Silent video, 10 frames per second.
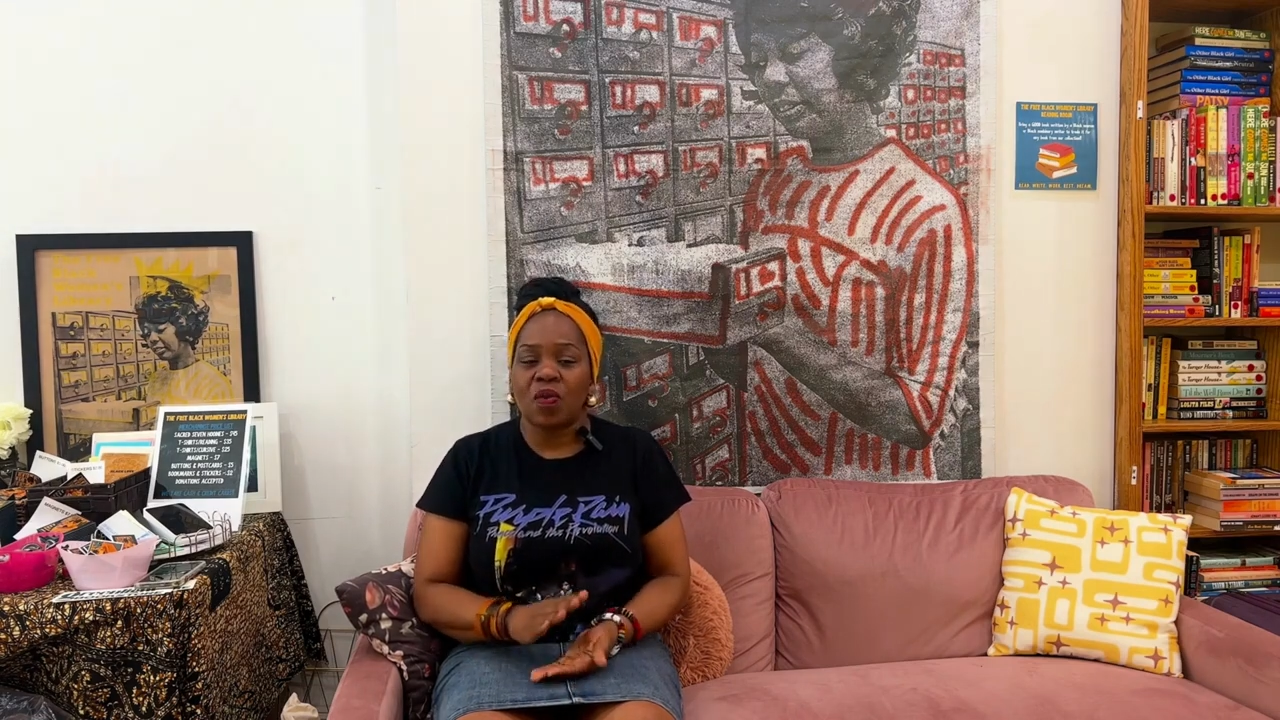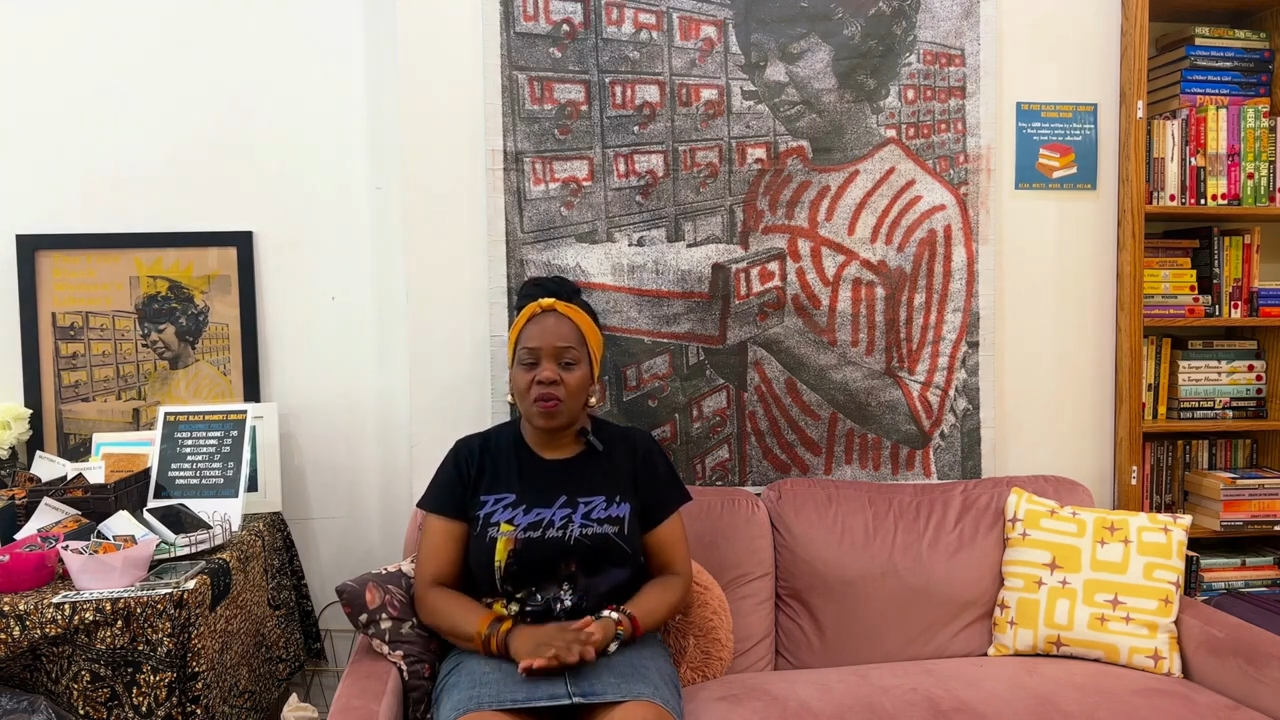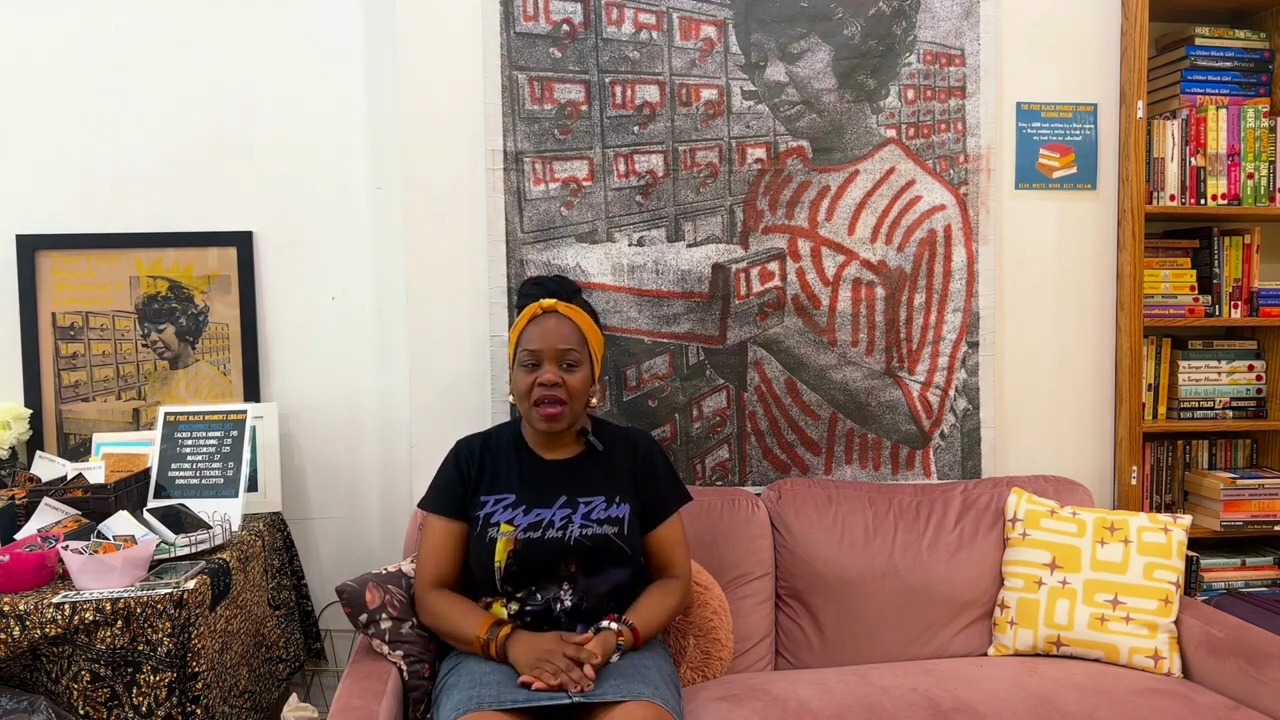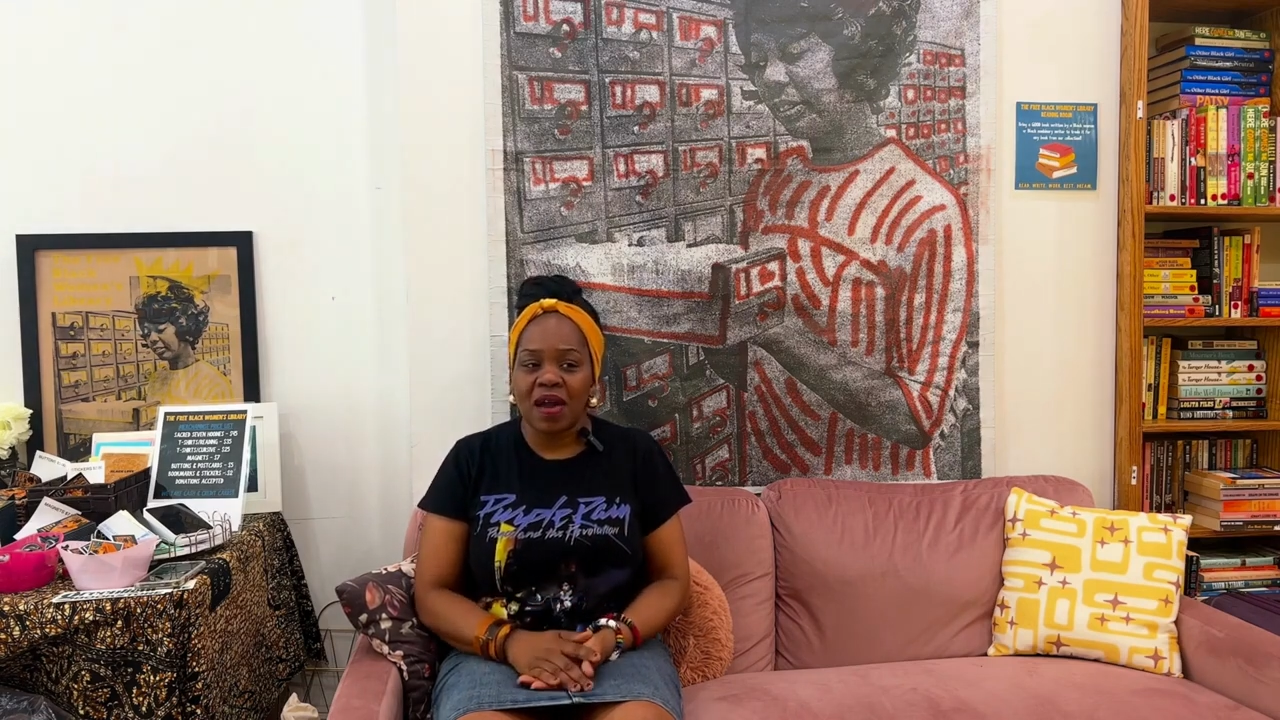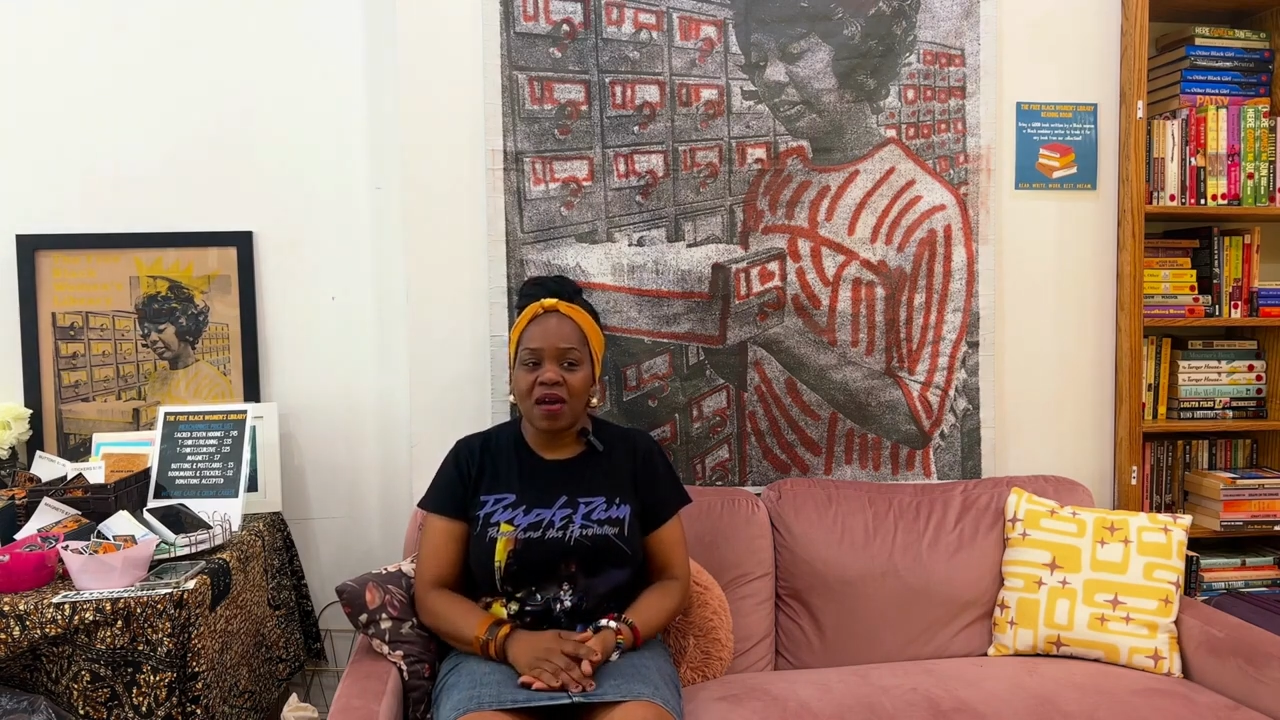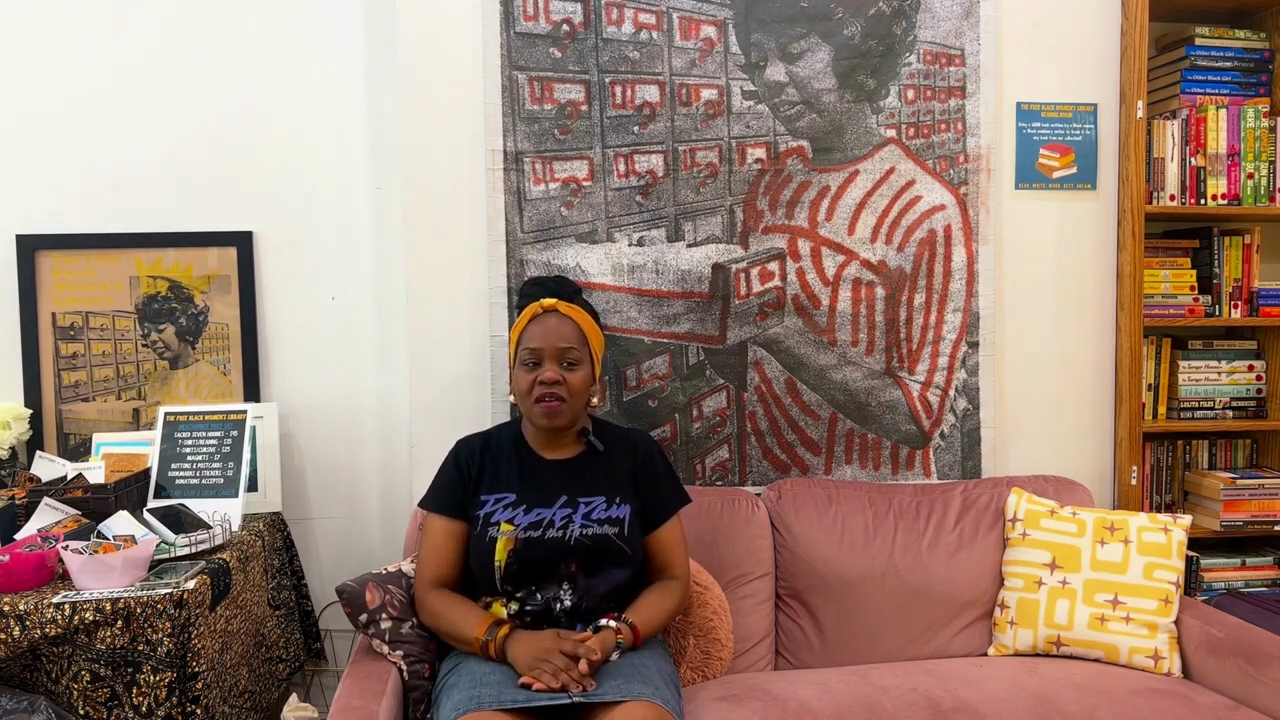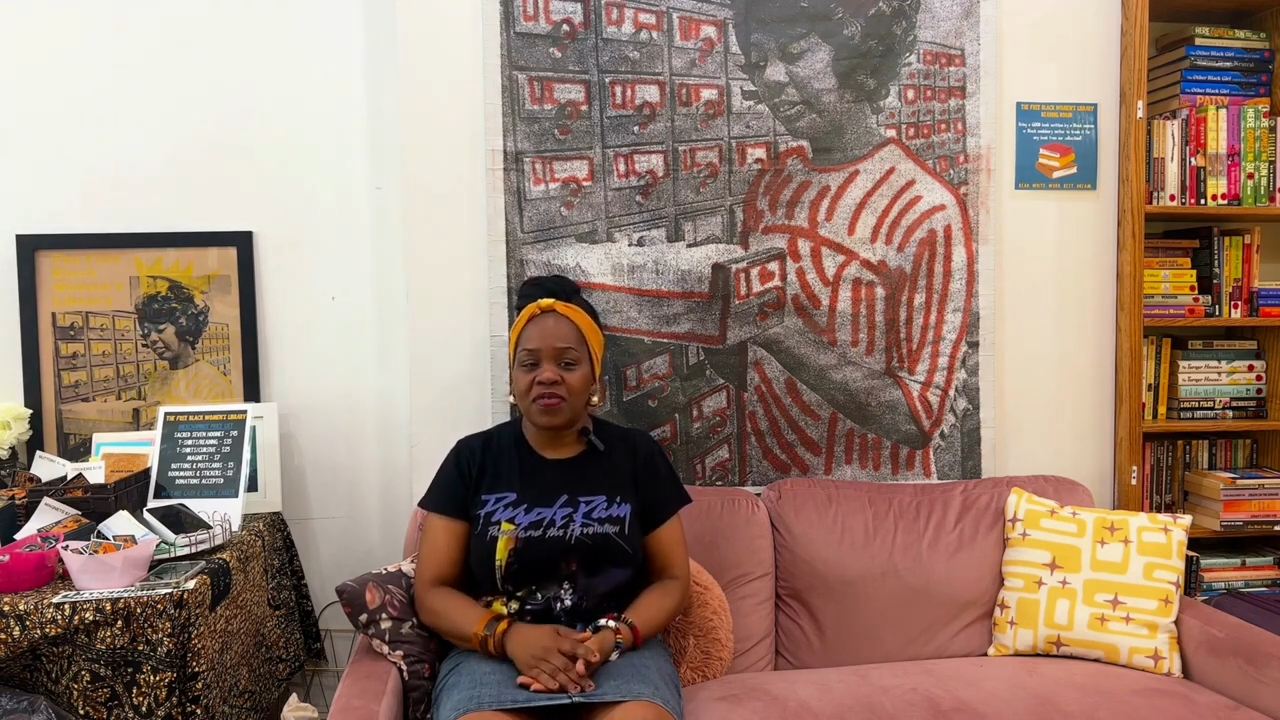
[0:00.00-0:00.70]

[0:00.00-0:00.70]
aware